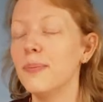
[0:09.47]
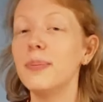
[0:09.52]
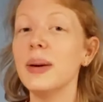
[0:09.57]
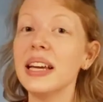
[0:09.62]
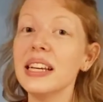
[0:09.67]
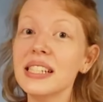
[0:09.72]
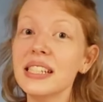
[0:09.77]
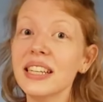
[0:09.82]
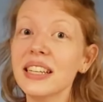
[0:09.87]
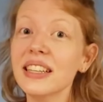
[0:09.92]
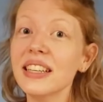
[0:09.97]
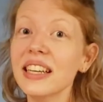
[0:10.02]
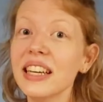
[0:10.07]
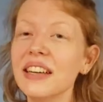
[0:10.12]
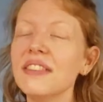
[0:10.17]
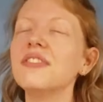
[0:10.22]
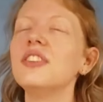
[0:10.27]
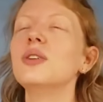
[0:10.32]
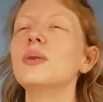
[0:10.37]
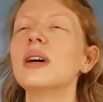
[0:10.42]
Basically,
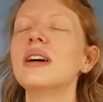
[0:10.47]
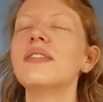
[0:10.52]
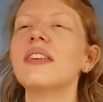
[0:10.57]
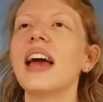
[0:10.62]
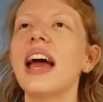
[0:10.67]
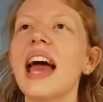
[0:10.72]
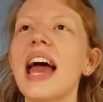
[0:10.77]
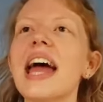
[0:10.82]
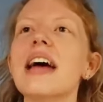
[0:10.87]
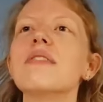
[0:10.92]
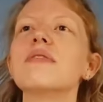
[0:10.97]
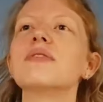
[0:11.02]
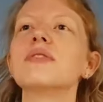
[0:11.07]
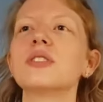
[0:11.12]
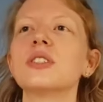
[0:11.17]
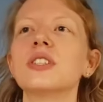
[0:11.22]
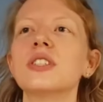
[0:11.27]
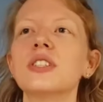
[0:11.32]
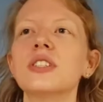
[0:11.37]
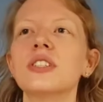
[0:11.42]
if you have
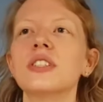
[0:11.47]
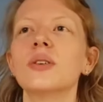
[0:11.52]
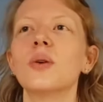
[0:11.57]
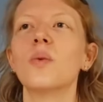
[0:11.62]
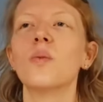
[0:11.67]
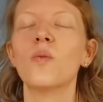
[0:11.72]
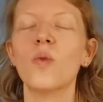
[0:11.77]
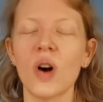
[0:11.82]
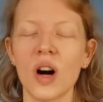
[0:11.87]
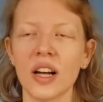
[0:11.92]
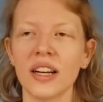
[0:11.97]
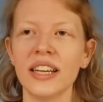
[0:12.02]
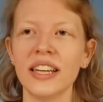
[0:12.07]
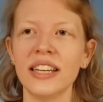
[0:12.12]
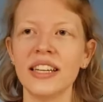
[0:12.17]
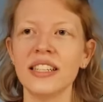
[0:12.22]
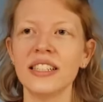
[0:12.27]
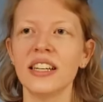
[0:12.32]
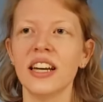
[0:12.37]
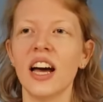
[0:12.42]
ever
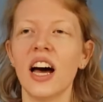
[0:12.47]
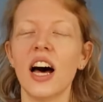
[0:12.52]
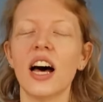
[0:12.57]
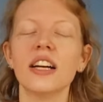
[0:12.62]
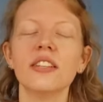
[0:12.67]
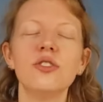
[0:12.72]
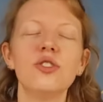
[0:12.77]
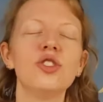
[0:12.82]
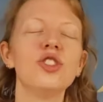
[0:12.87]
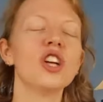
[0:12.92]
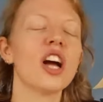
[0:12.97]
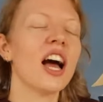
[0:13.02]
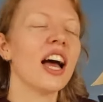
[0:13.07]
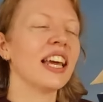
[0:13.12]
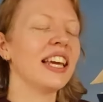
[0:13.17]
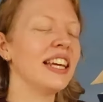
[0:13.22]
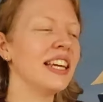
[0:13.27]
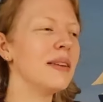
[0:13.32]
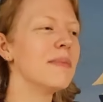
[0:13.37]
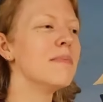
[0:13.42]
wanted a
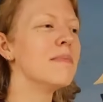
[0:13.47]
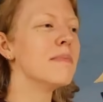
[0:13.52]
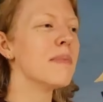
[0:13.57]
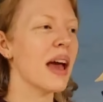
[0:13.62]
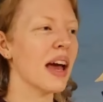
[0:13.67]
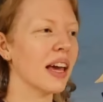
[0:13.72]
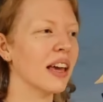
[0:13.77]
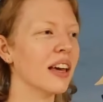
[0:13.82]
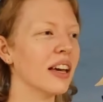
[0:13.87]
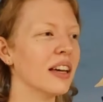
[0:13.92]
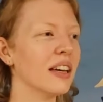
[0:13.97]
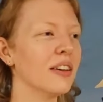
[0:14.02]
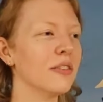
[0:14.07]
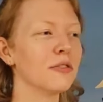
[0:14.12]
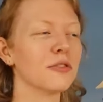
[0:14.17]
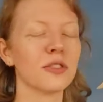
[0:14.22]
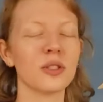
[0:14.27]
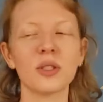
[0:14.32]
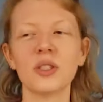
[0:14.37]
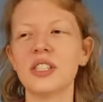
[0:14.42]
giant mecha
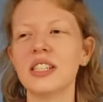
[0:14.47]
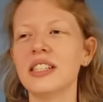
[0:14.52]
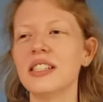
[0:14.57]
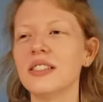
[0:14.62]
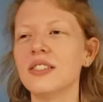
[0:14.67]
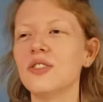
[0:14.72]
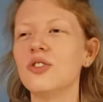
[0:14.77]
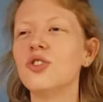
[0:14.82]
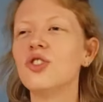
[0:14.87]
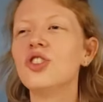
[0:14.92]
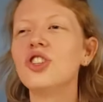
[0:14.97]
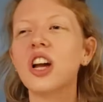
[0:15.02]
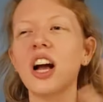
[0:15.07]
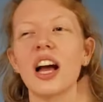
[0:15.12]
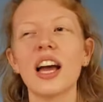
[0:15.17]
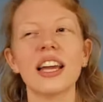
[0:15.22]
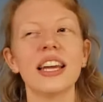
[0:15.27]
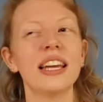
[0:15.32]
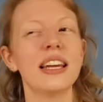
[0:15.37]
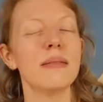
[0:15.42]
versus
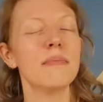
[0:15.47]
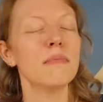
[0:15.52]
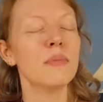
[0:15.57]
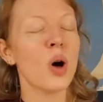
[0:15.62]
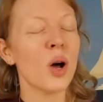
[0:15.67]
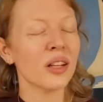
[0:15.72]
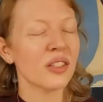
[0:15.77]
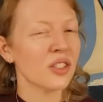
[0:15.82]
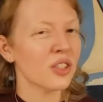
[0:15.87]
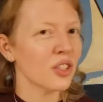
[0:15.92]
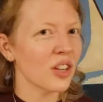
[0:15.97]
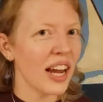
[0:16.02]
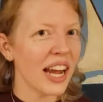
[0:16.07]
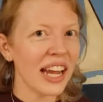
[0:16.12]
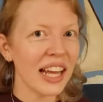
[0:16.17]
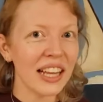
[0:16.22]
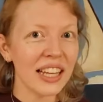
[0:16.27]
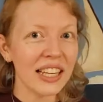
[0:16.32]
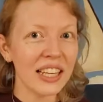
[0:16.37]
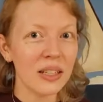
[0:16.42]
giant monster
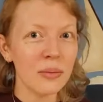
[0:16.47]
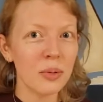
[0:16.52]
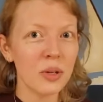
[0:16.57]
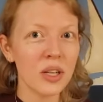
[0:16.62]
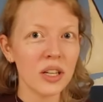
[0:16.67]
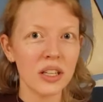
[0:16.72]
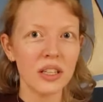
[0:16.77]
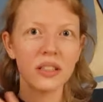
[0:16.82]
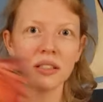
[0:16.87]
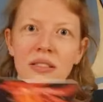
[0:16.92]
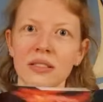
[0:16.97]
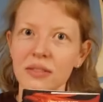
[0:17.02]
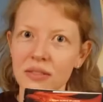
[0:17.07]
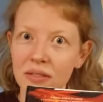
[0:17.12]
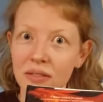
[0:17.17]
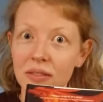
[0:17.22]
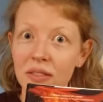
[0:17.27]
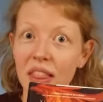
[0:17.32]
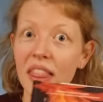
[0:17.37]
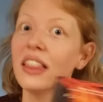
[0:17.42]
alien book,
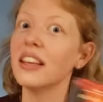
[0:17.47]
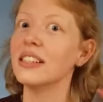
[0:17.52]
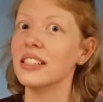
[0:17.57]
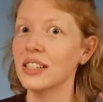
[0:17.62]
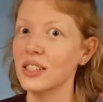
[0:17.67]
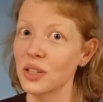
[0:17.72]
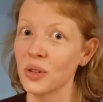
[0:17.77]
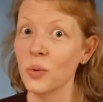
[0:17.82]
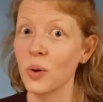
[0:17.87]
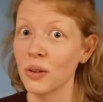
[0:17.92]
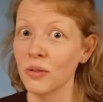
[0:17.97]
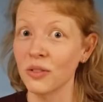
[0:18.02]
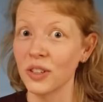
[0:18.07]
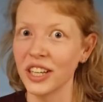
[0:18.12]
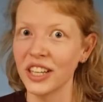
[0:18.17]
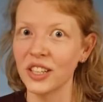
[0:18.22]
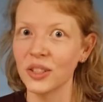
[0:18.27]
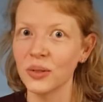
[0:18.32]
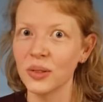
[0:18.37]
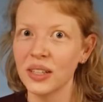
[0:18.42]
this is the one for
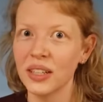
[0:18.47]
you.